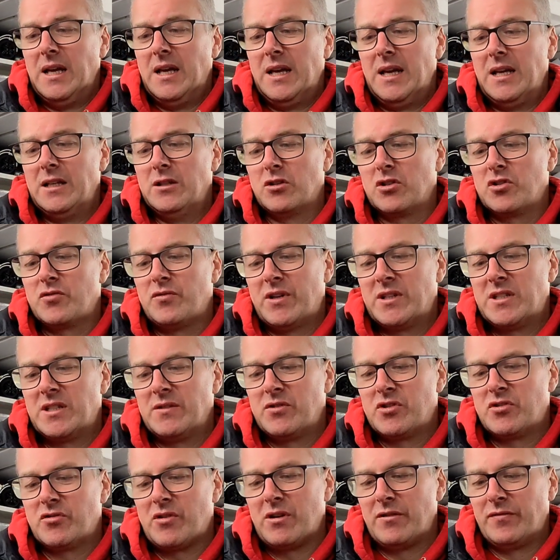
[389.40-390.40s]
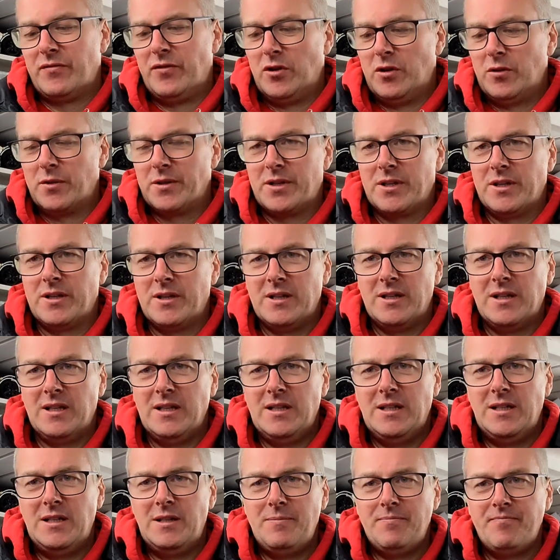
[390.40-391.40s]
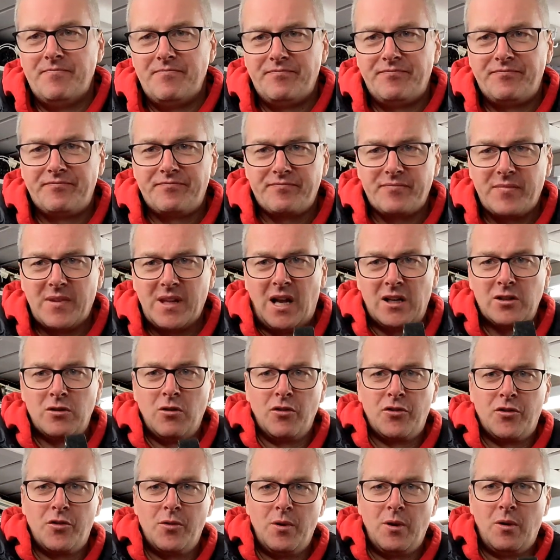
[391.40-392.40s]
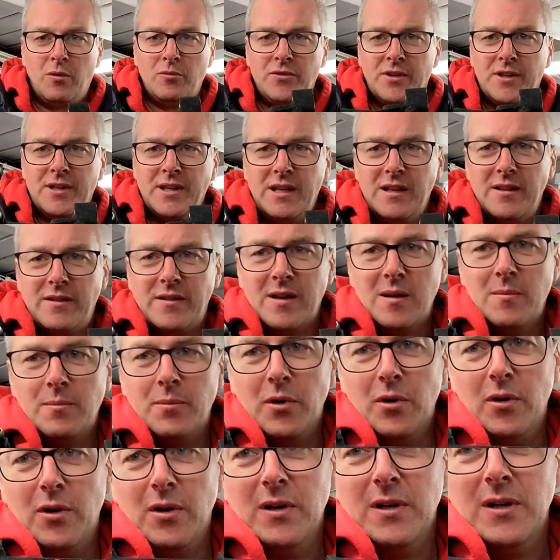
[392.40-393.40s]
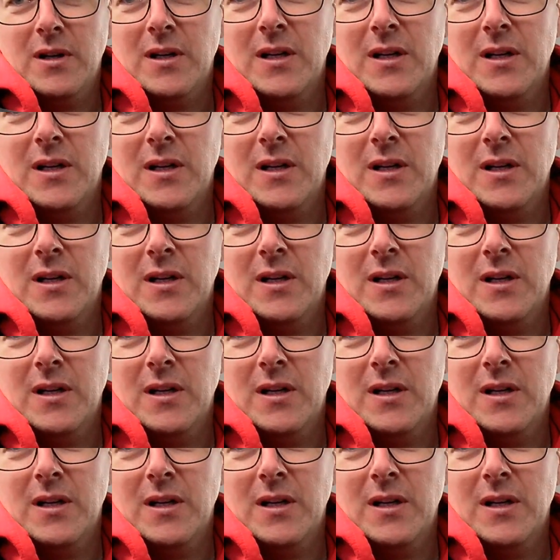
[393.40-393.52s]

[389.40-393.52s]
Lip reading: it looks relatively straightforward. I'll go through it underneath it, but